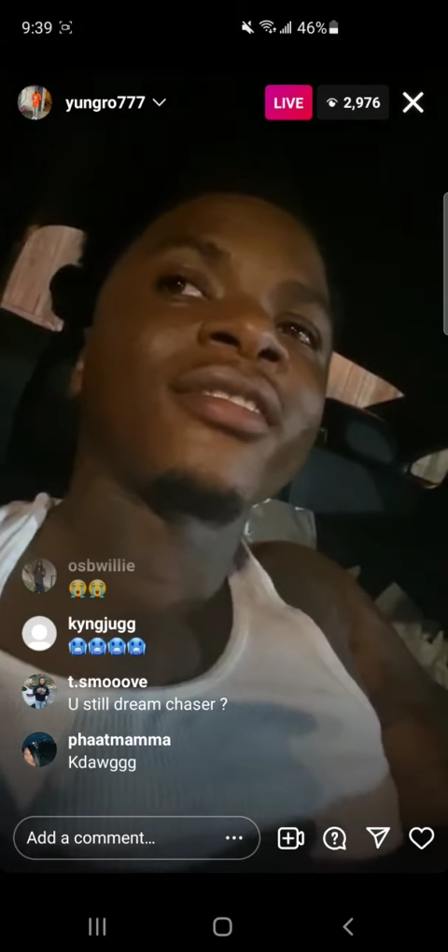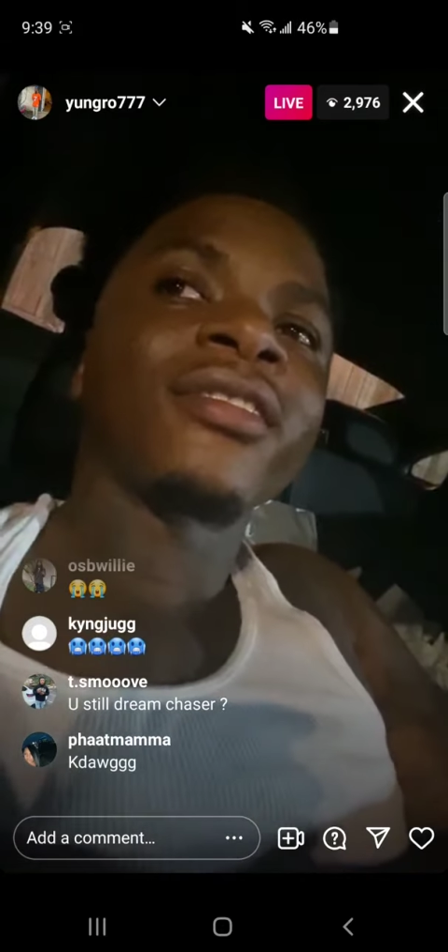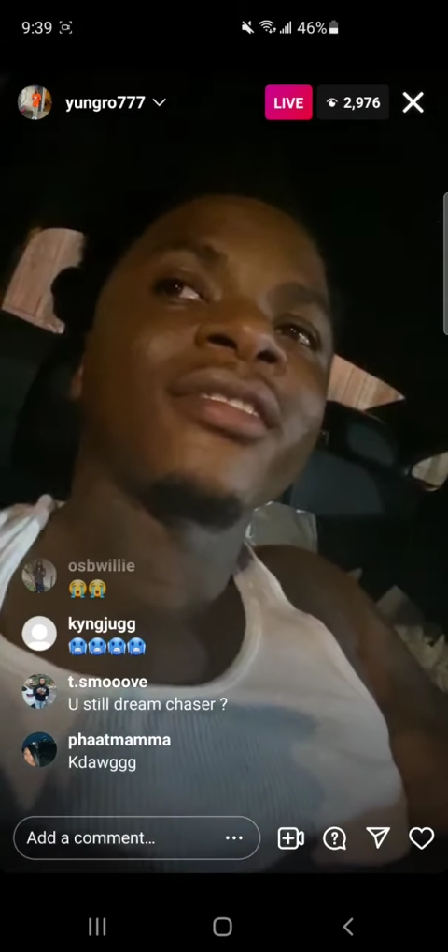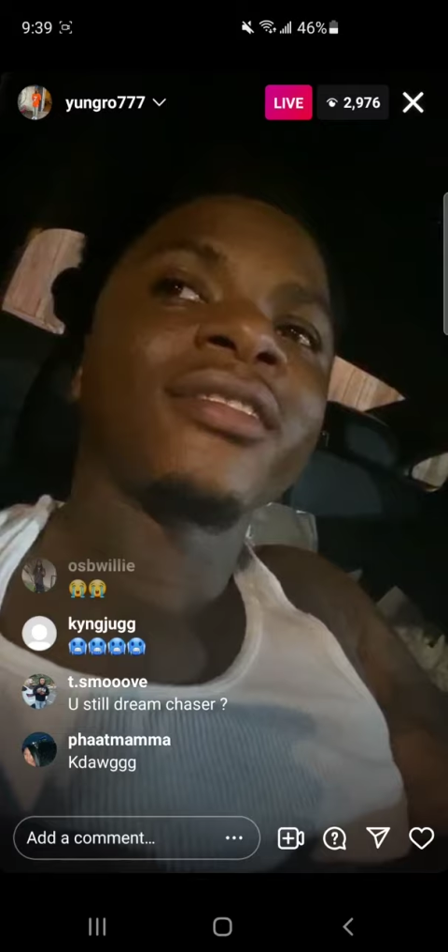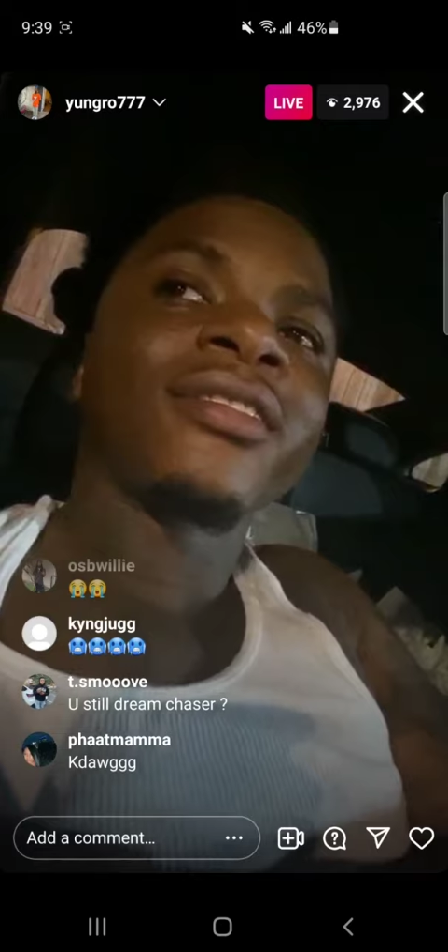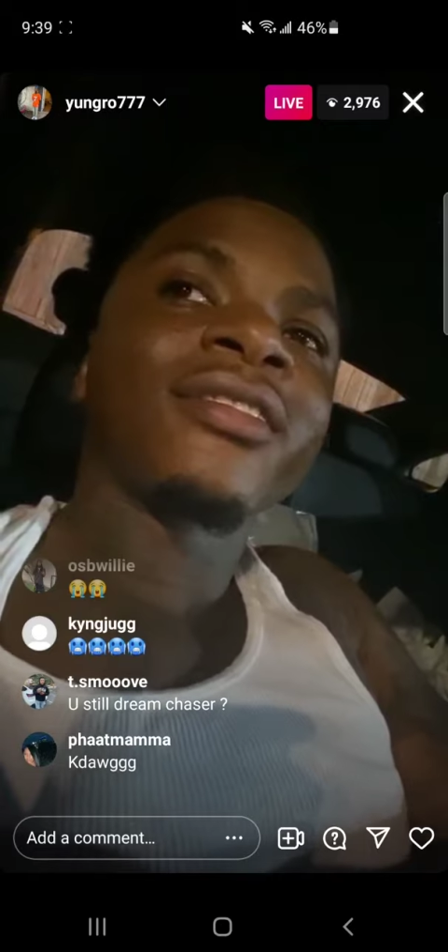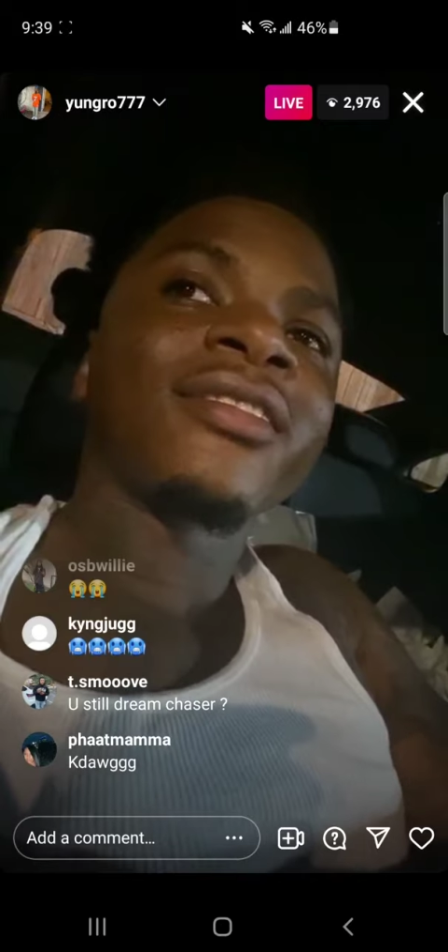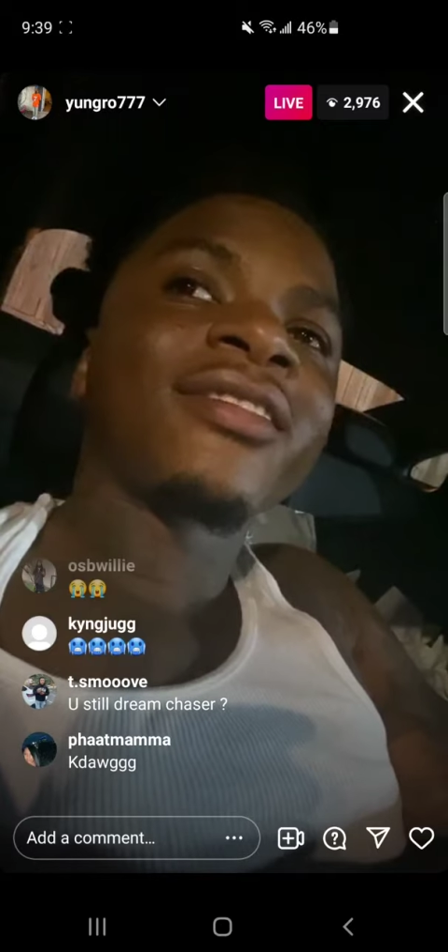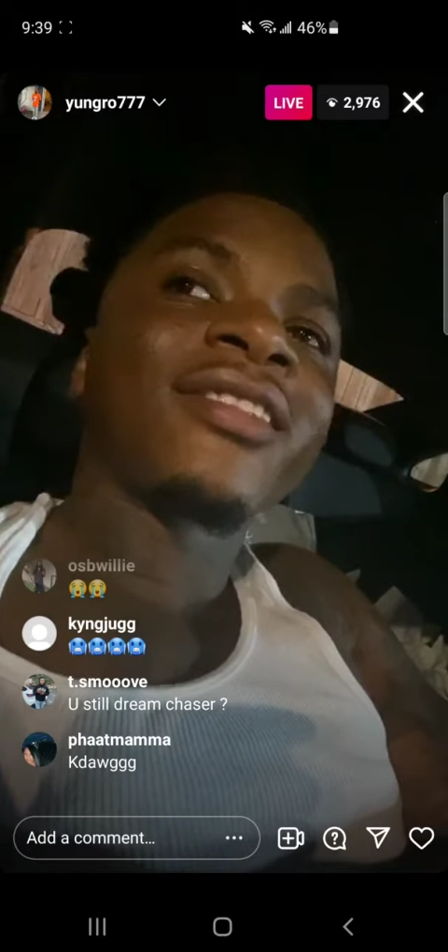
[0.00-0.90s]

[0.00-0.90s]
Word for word: ready, B?